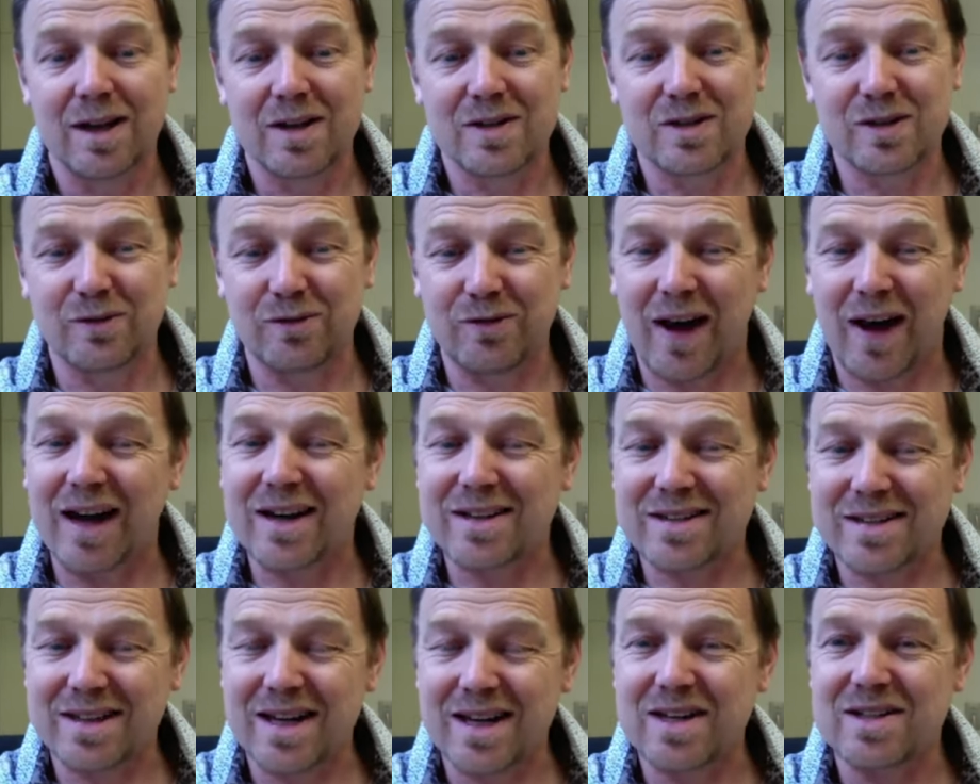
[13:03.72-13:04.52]
So
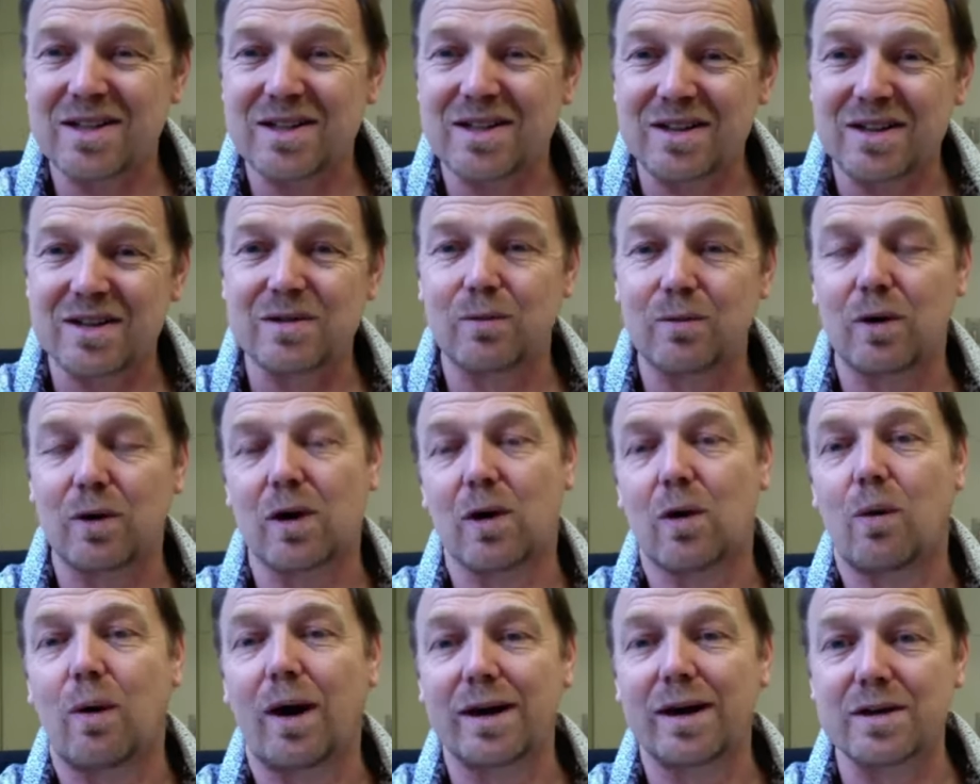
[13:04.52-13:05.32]
vaccination doesn't work
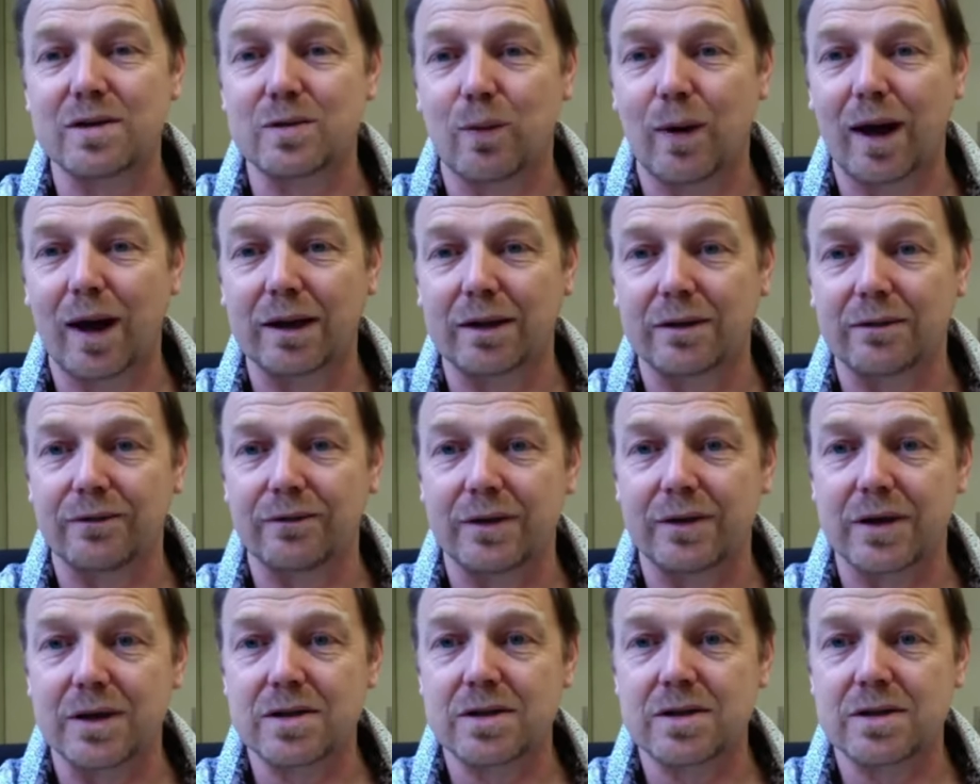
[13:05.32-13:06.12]
quite as well in
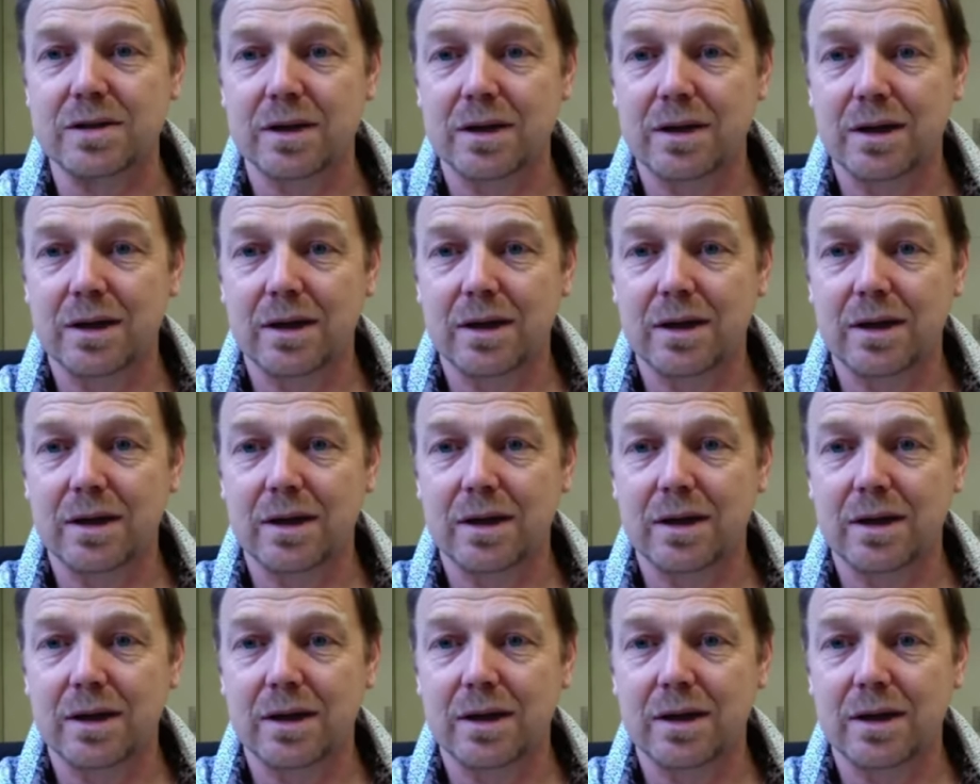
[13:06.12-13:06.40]
fish.